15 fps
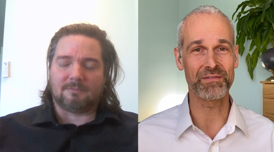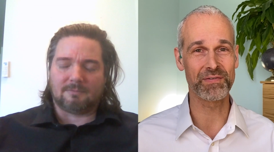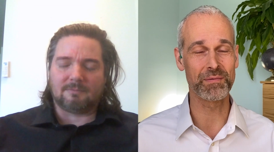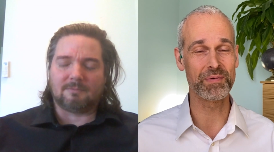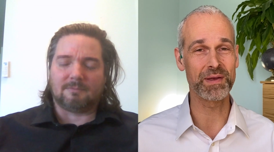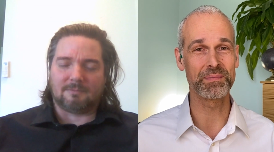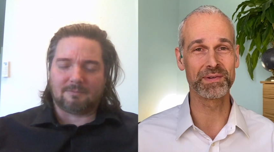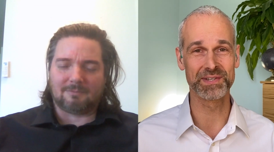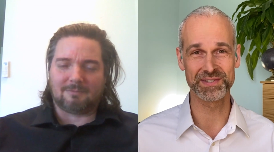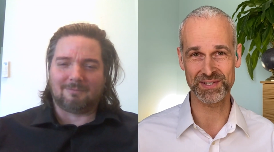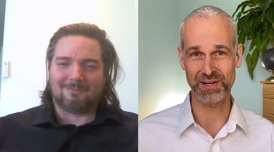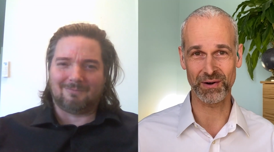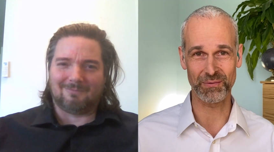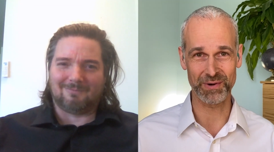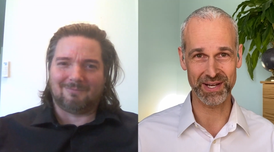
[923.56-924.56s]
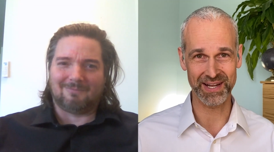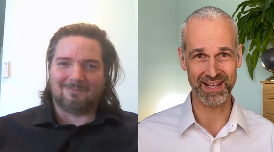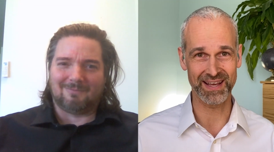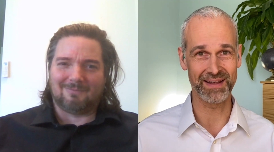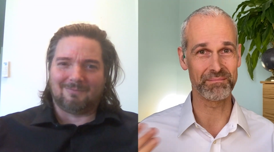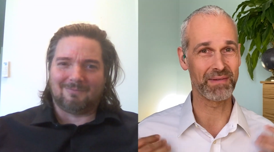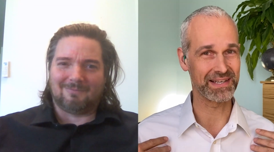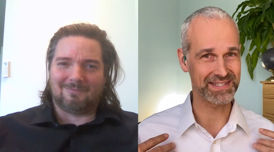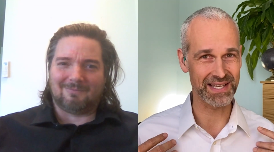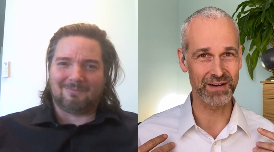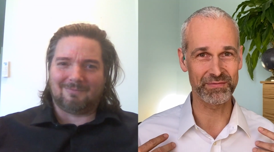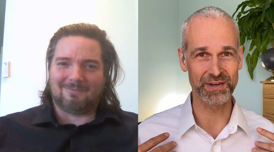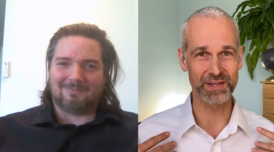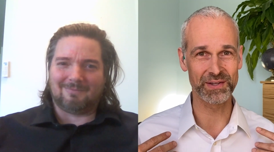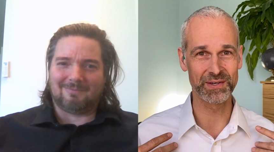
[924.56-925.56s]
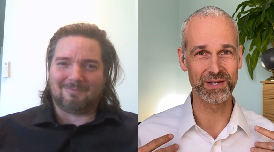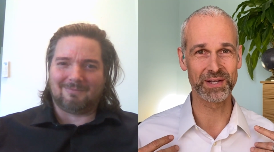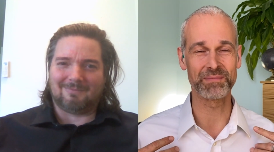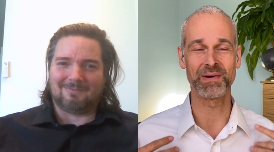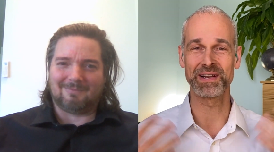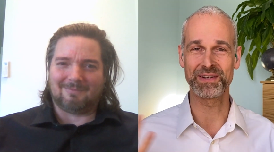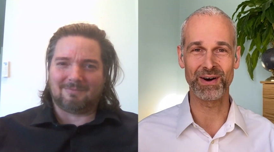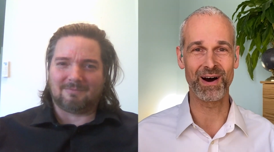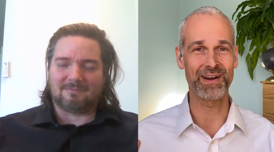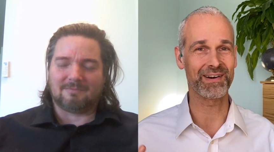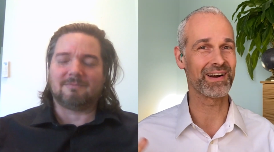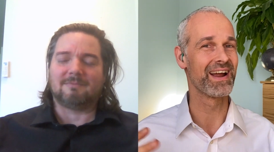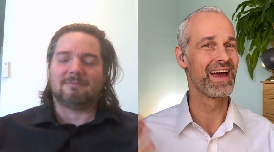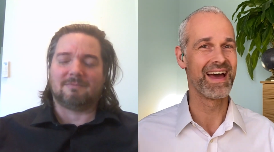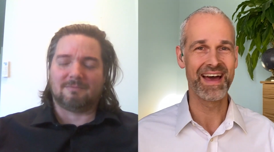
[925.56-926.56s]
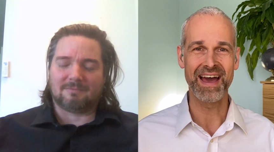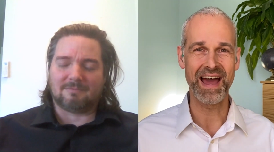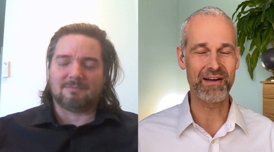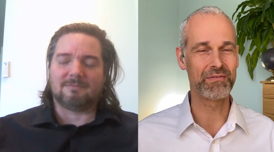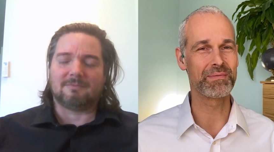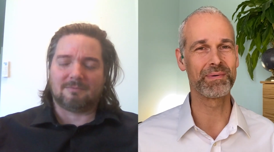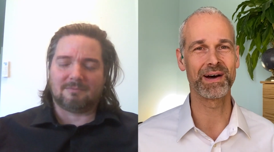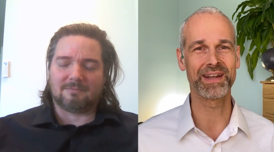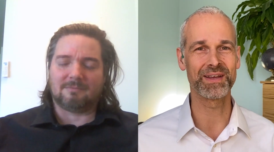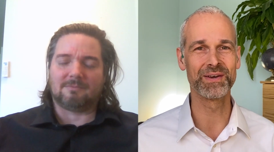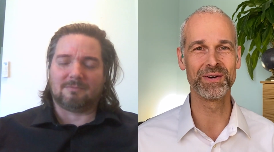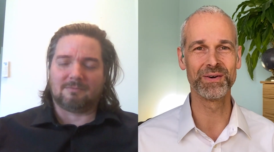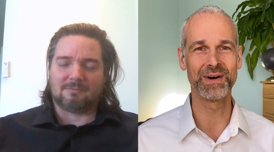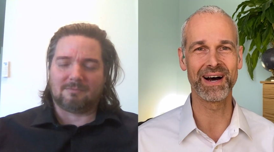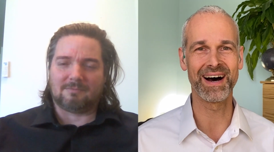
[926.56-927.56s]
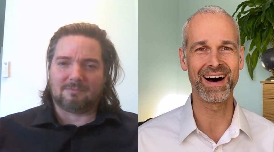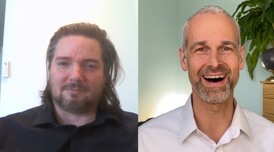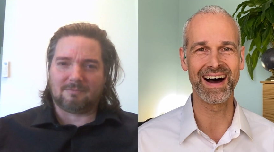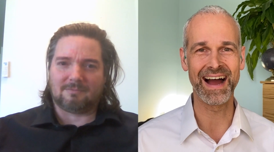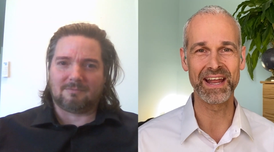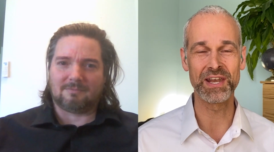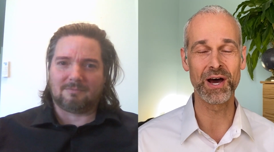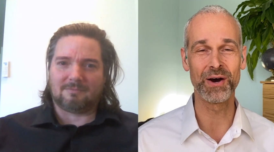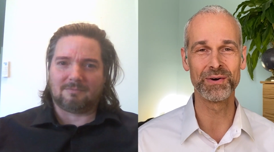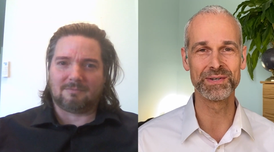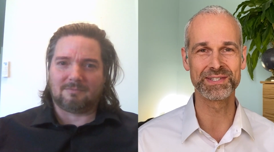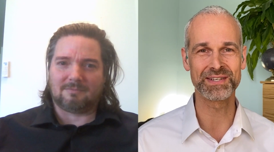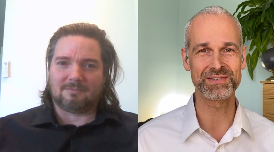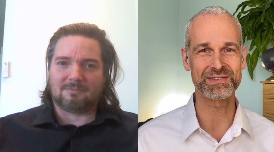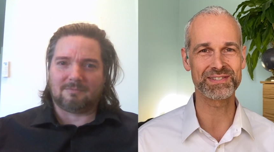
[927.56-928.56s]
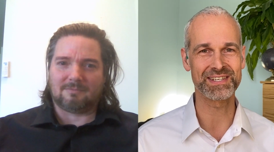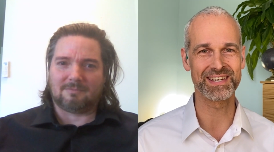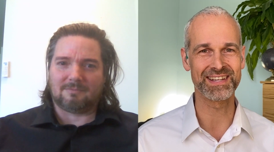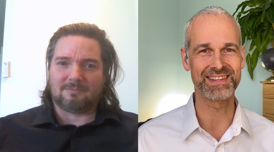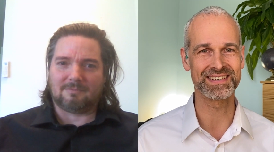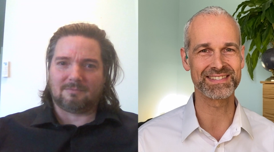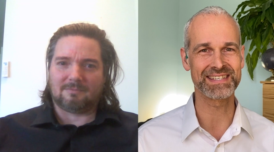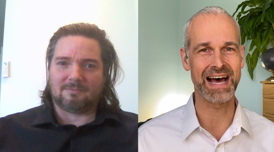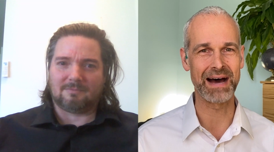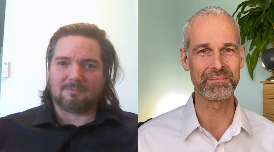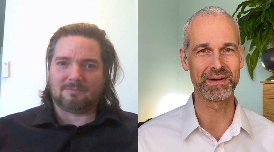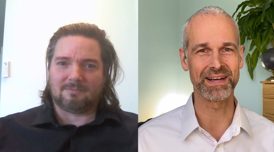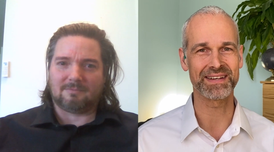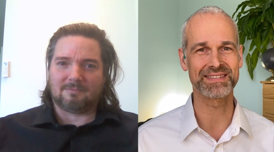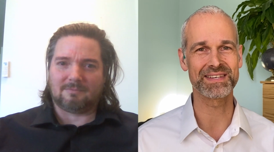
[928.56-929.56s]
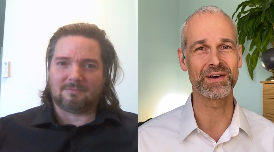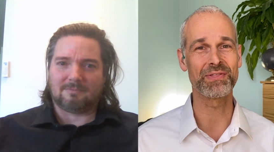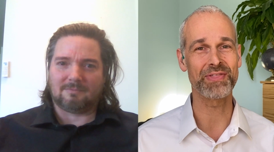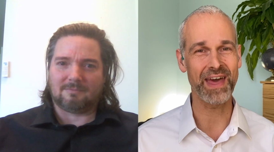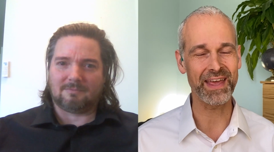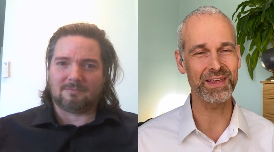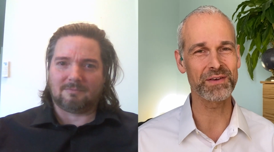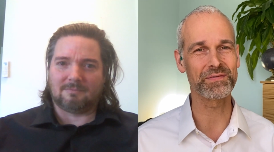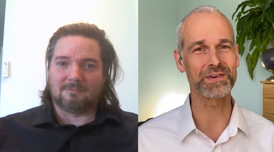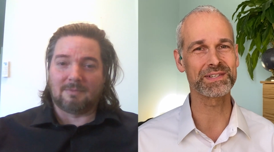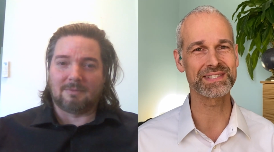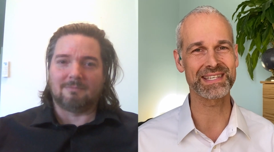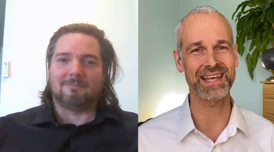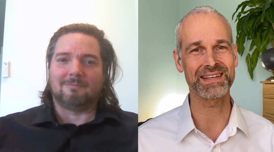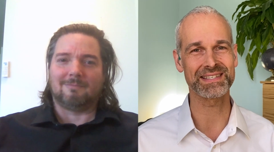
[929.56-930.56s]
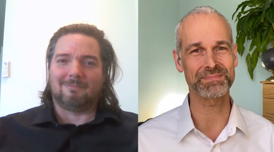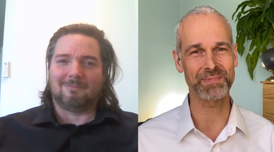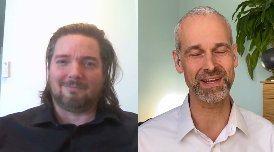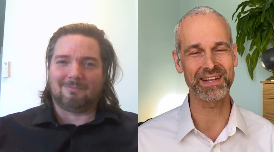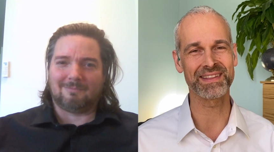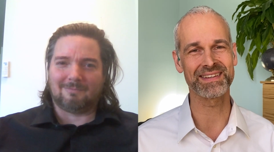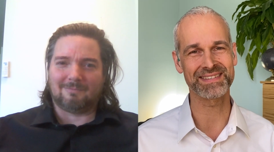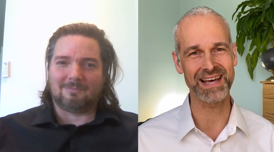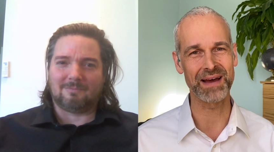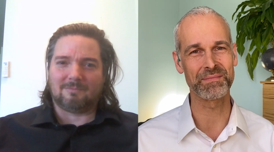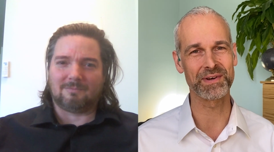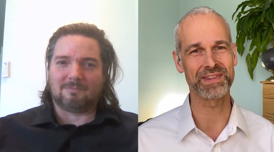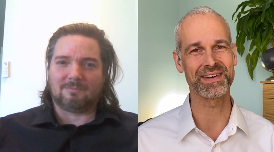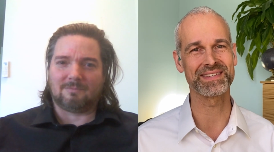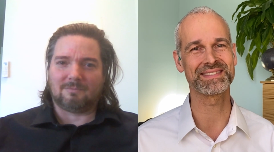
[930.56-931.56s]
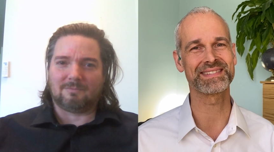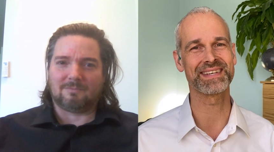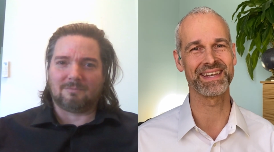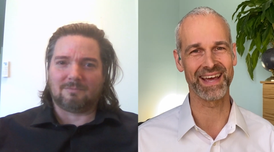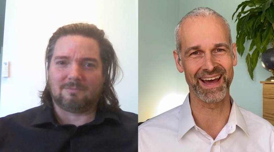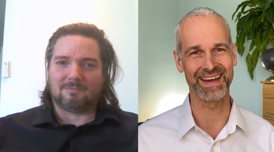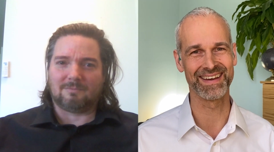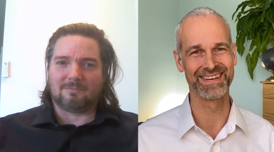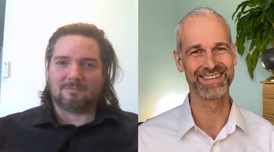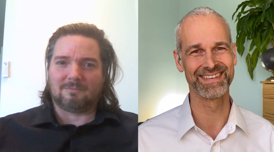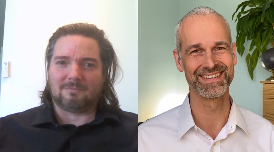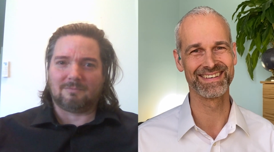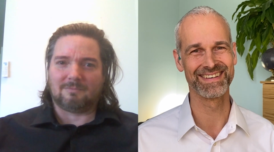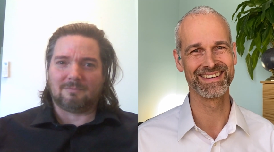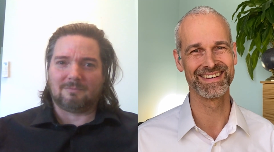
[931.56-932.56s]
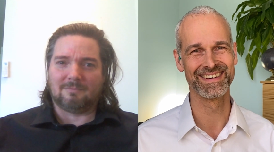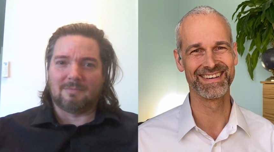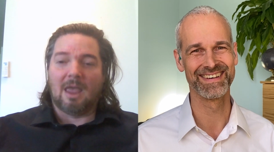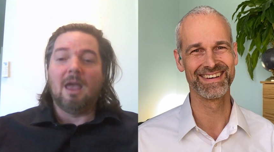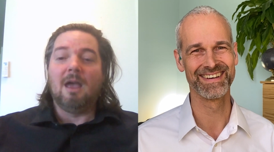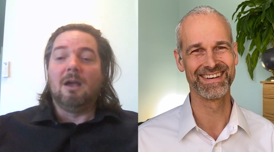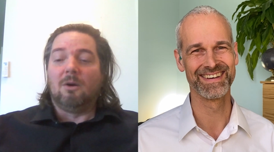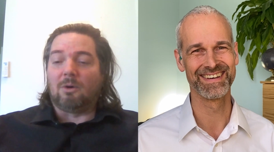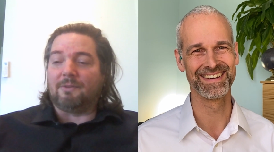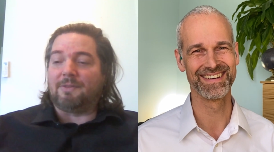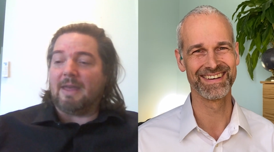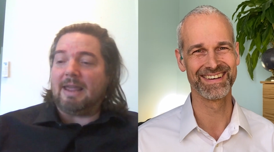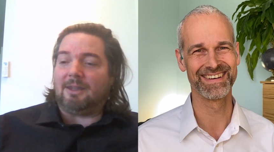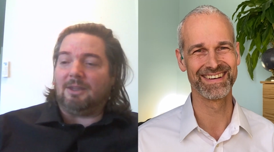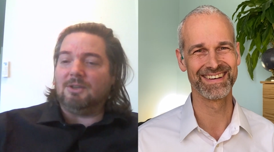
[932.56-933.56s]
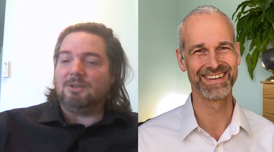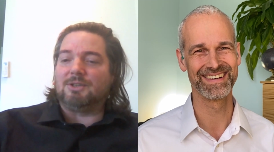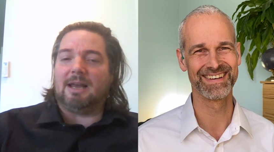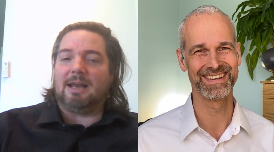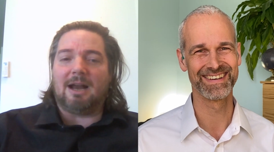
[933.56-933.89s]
Speaker 1: for people to start reading it, myself included, my daughter, everybody who I know who's interested in this topic. So thank you for spending the time with us today.
Speaker 2: Well, thank you, Jed. I